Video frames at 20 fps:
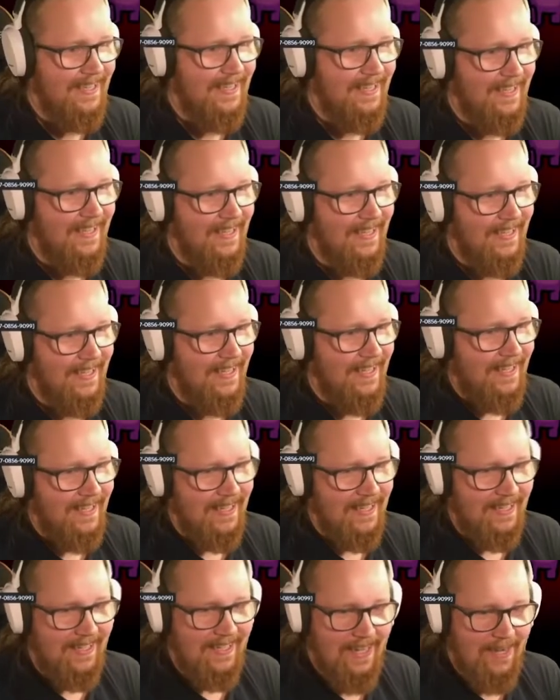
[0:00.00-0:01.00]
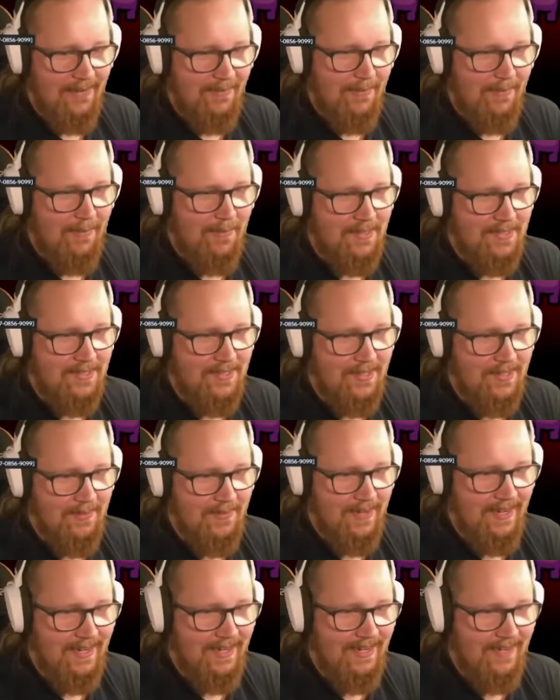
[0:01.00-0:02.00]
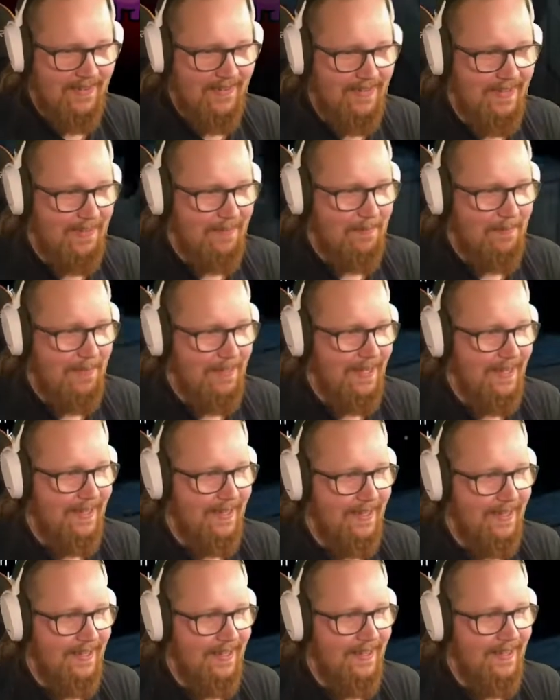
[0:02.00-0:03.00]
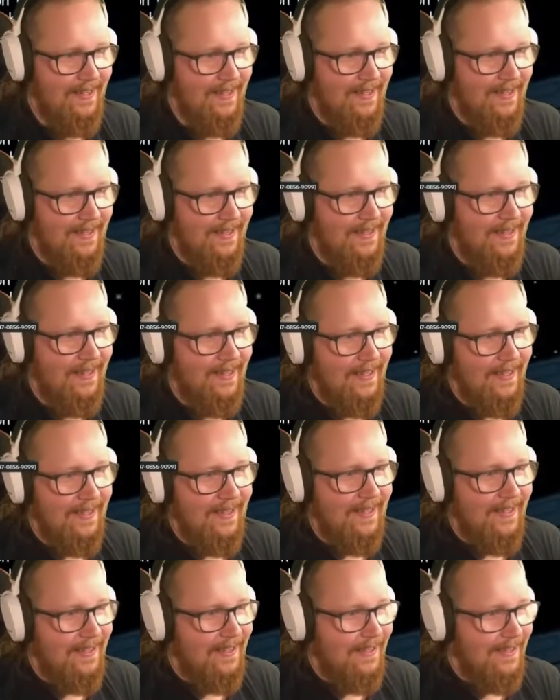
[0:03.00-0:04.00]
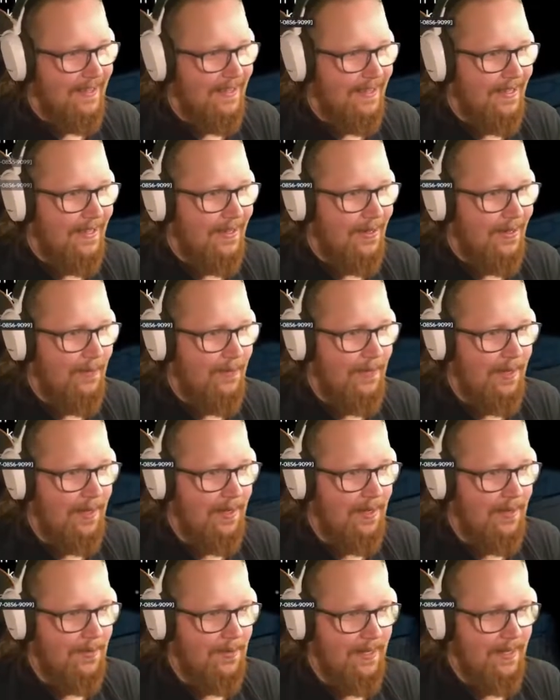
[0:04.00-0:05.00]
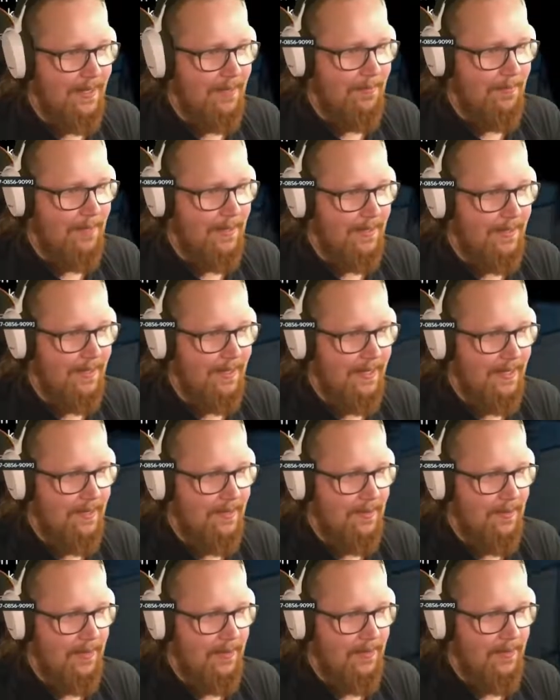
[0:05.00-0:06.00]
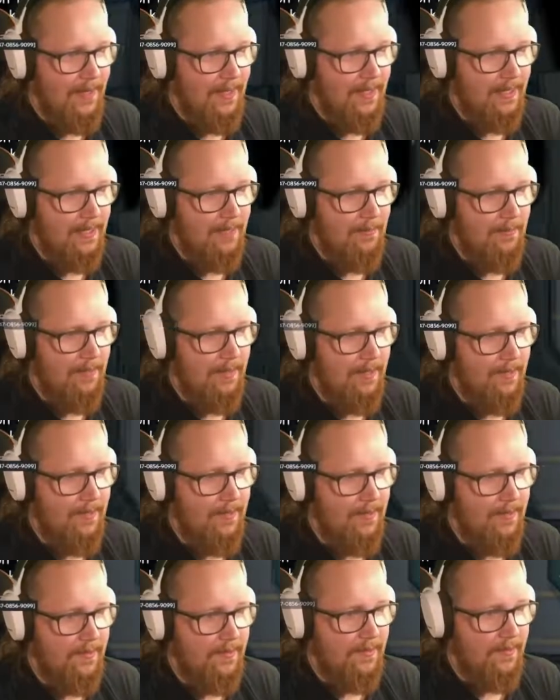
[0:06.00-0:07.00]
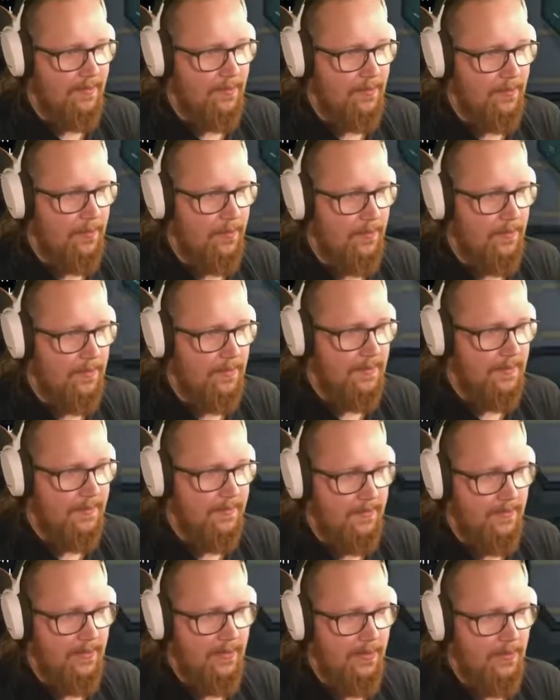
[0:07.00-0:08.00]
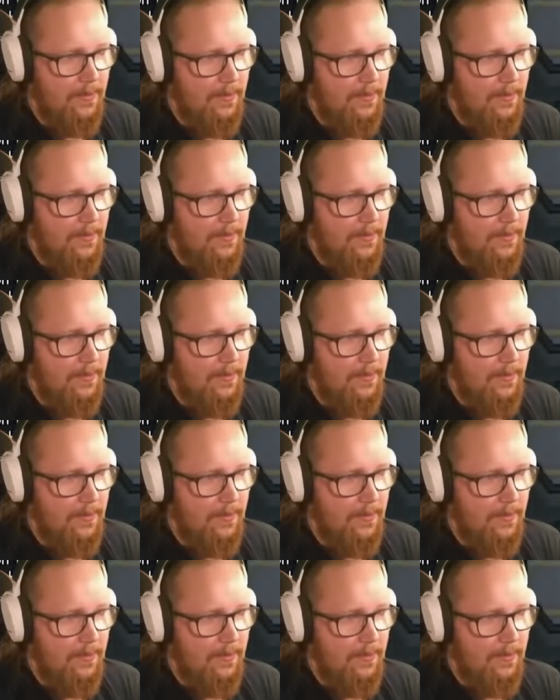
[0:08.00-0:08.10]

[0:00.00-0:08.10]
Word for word: Andreas. Everyone survived. Play again. Hopefully, I don't get imposter. I guess whenever I get imposter, it's just over right away.